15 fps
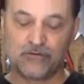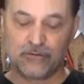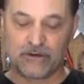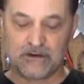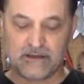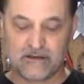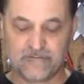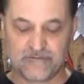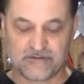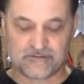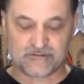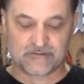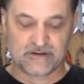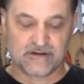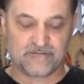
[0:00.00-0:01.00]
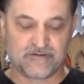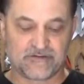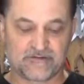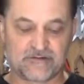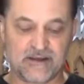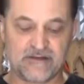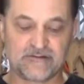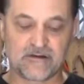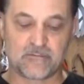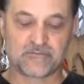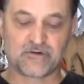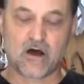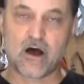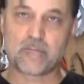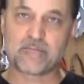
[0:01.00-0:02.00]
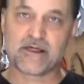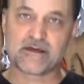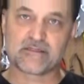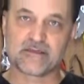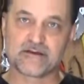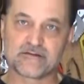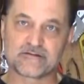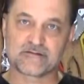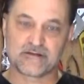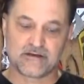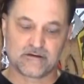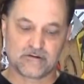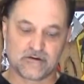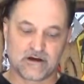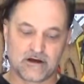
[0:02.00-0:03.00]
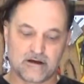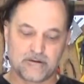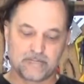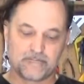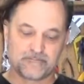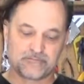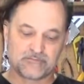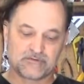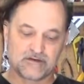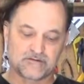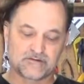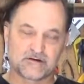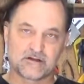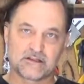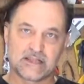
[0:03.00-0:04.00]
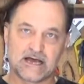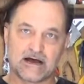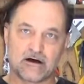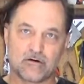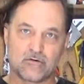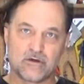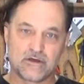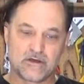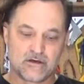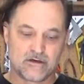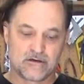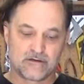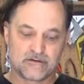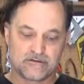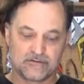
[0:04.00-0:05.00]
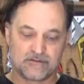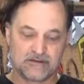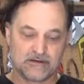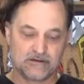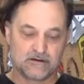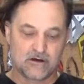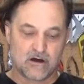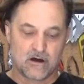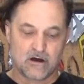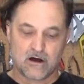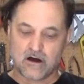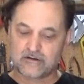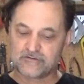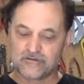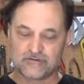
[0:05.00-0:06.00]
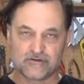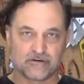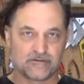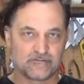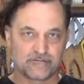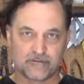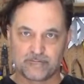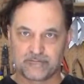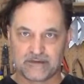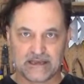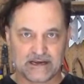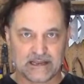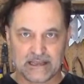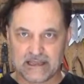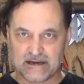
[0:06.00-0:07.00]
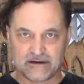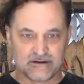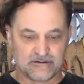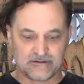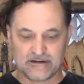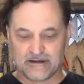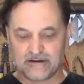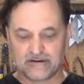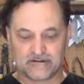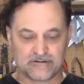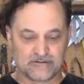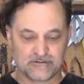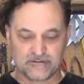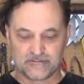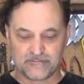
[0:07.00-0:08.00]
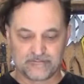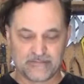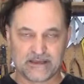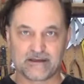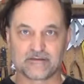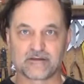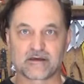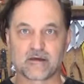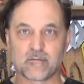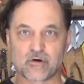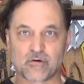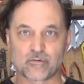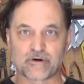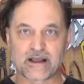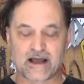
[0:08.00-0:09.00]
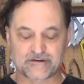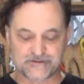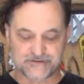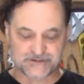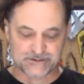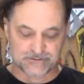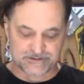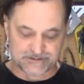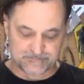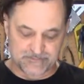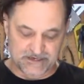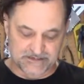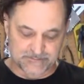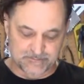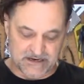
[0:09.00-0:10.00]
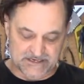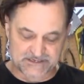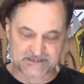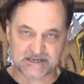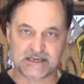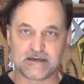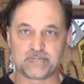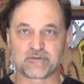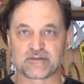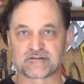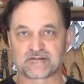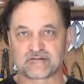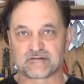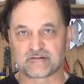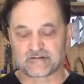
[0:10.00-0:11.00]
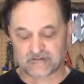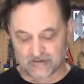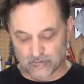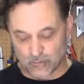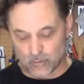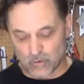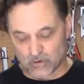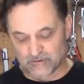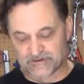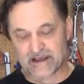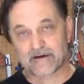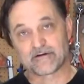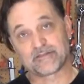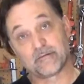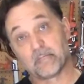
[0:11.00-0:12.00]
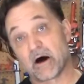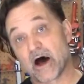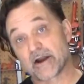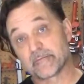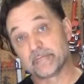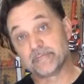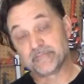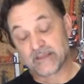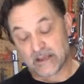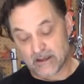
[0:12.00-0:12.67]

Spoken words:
to it. If it stays up top like this, it doesn't allow the oxygen from getting in and making the chemical reaction. So it's best to keep the steel wool down at the bottom